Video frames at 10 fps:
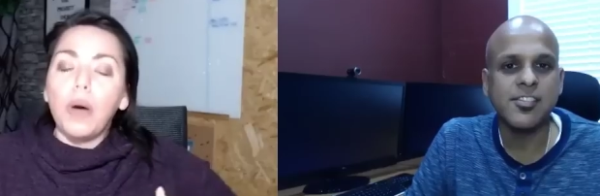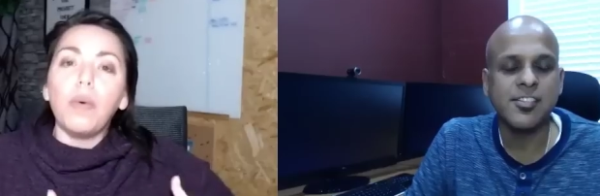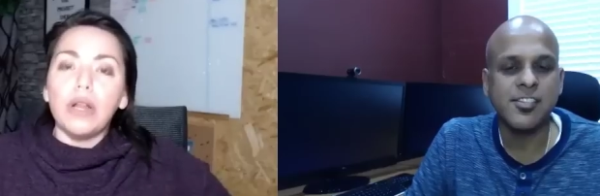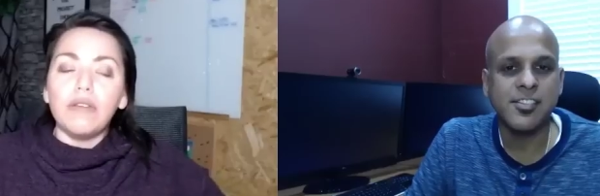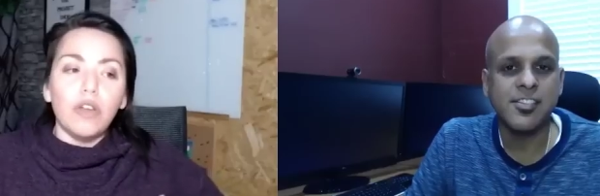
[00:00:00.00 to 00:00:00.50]
Speaker 1: one
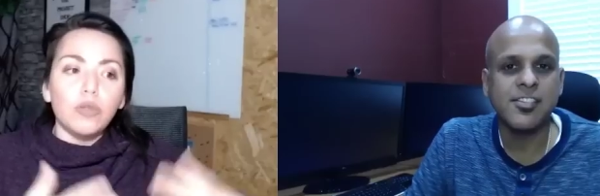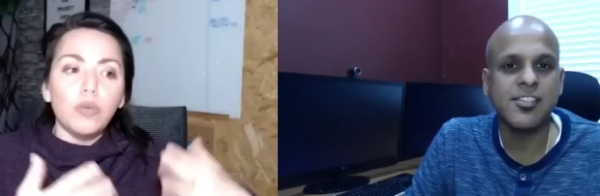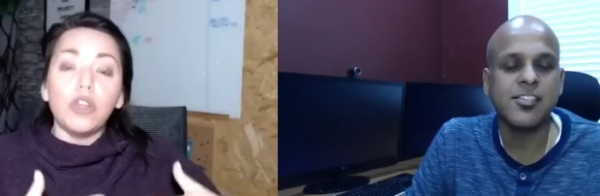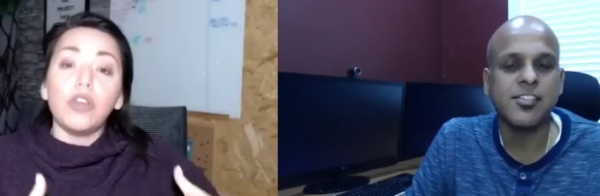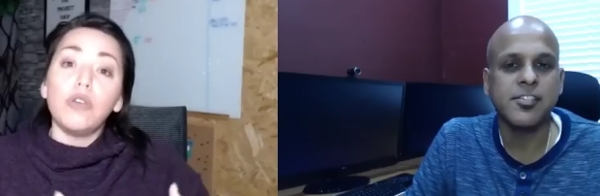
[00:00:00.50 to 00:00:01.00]
of those were
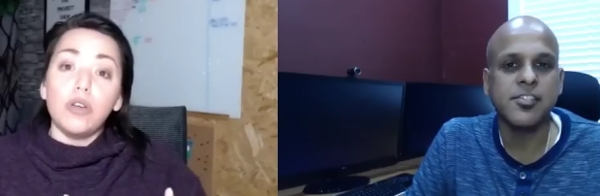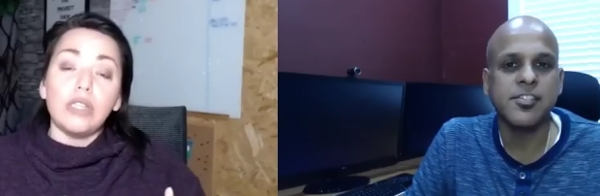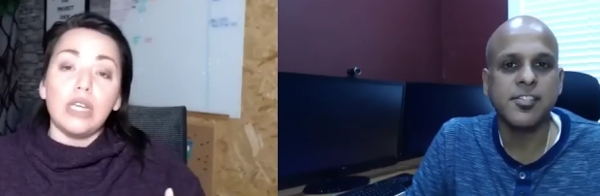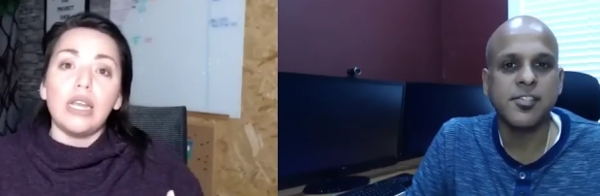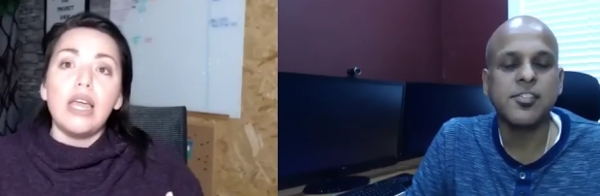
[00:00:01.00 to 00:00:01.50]
you
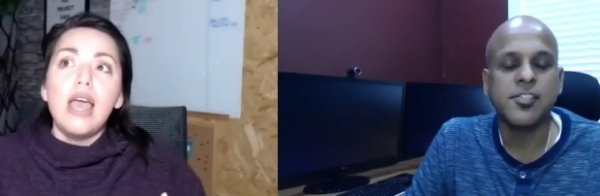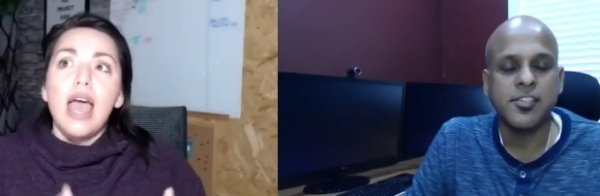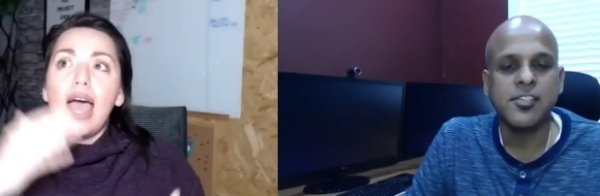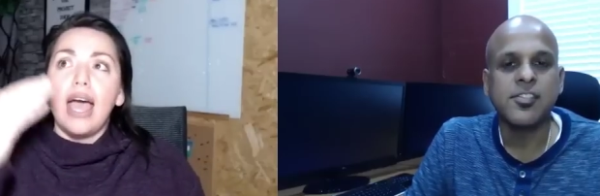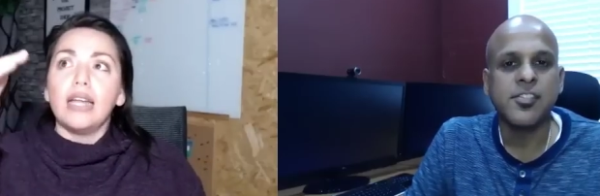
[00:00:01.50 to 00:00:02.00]
using
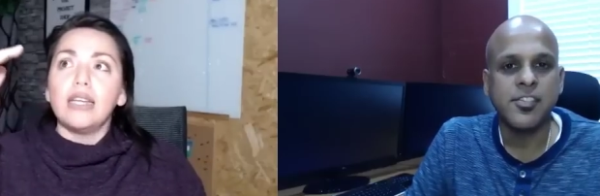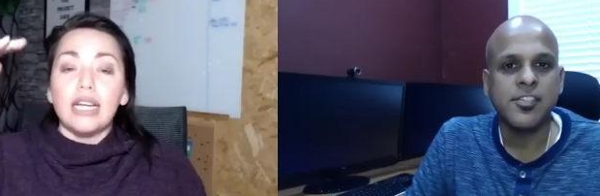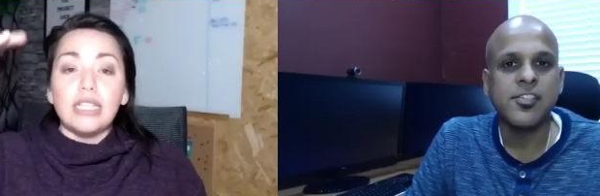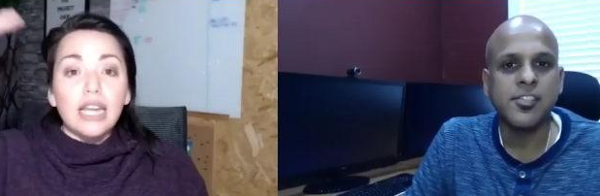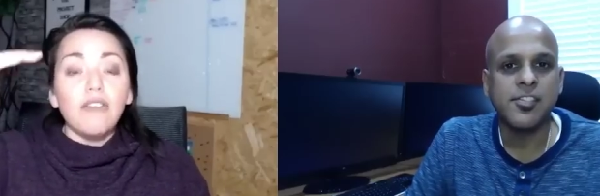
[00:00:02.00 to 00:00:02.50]
and
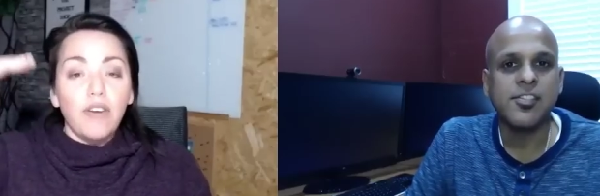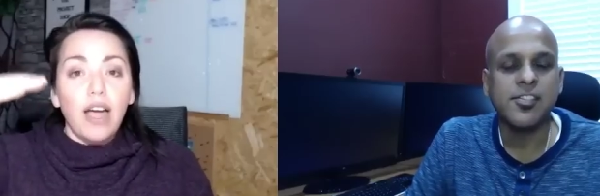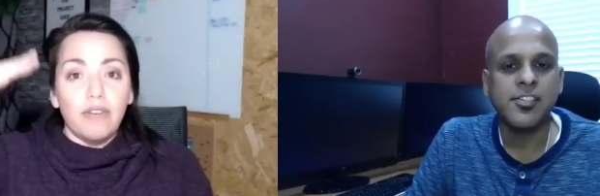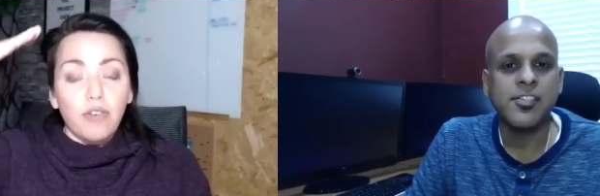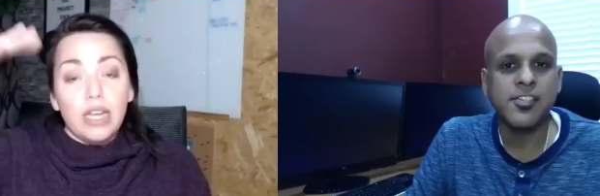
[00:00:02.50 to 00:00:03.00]
identify
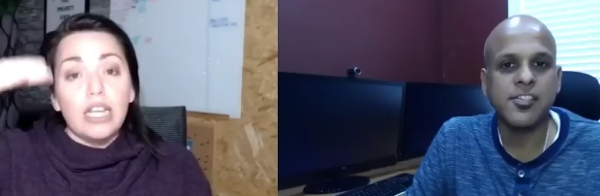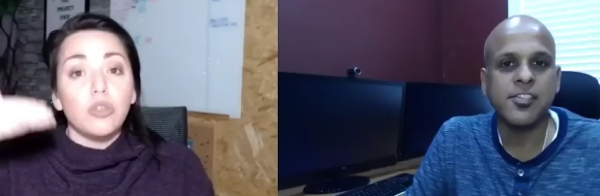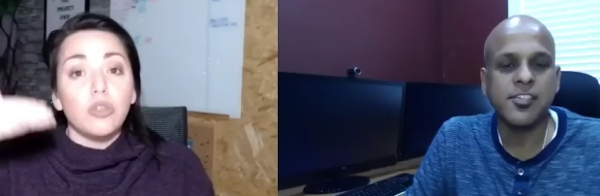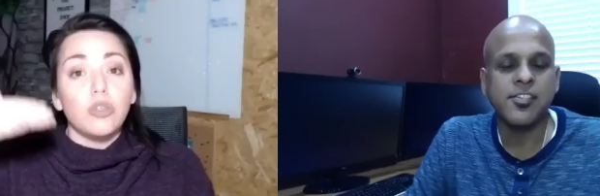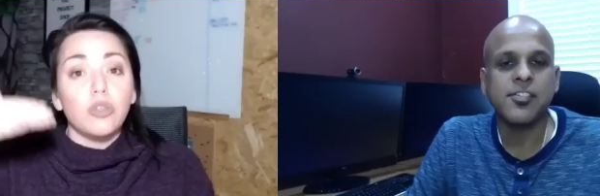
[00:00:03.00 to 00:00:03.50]
for each
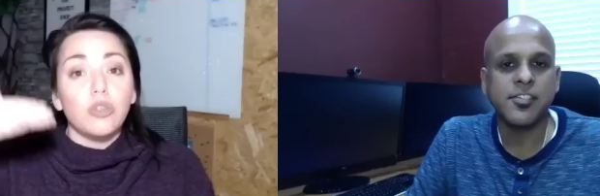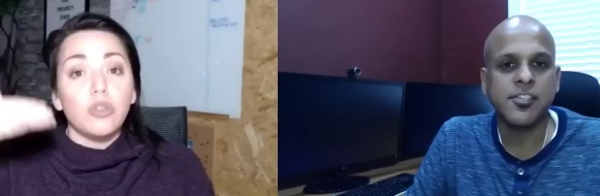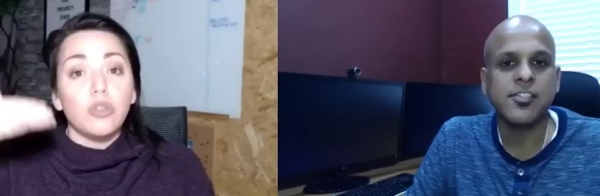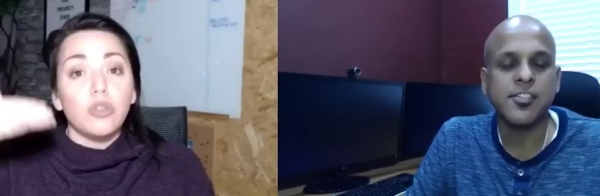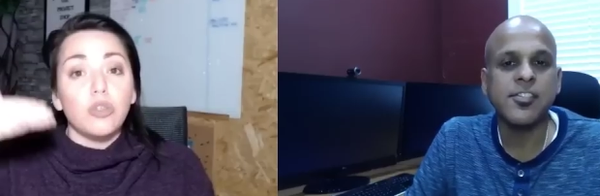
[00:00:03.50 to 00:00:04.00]
one
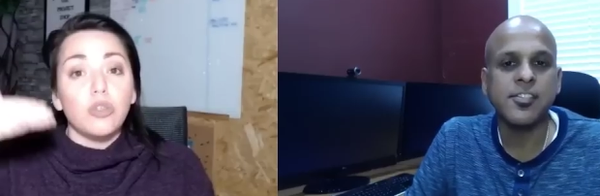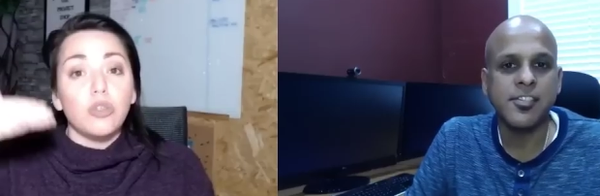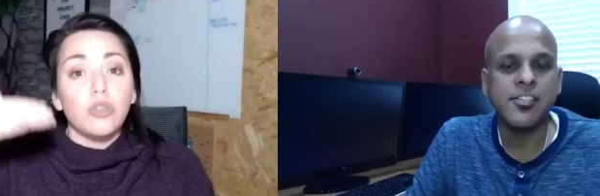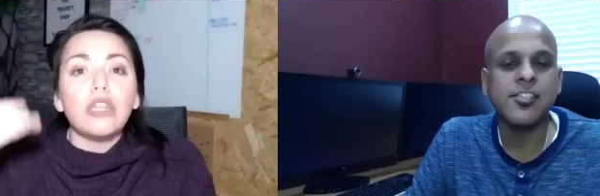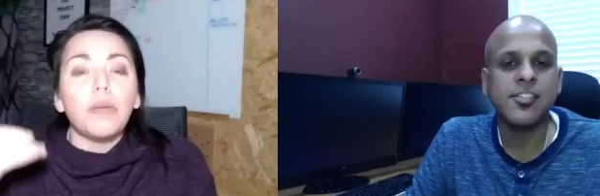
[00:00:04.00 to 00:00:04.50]
and look
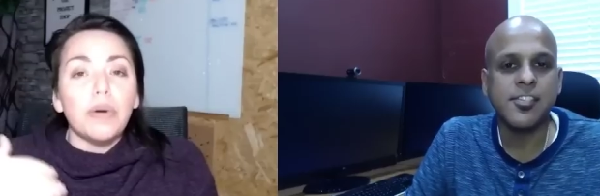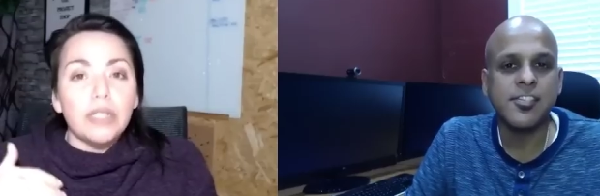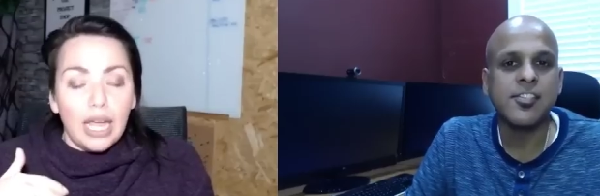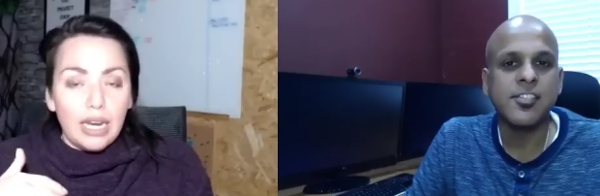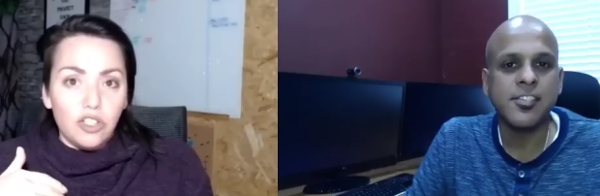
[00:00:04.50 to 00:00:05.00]
at the
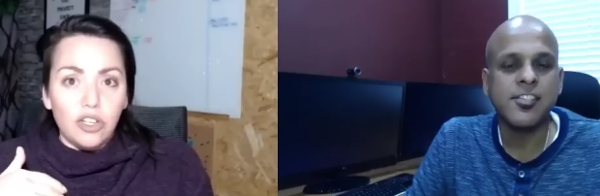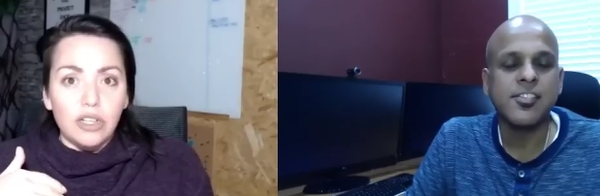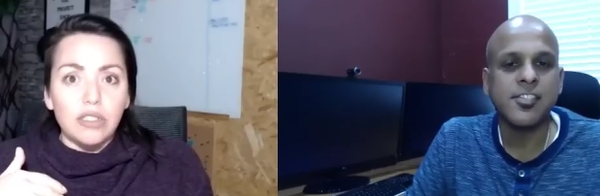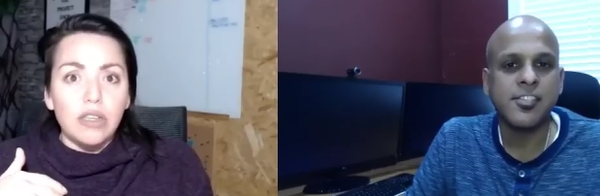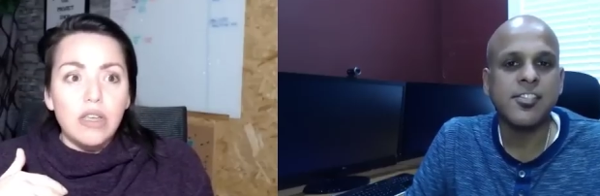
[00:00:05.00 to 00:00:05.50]

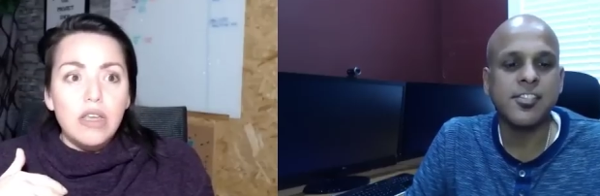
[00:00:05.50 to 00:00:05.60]
percentages mm-hmm.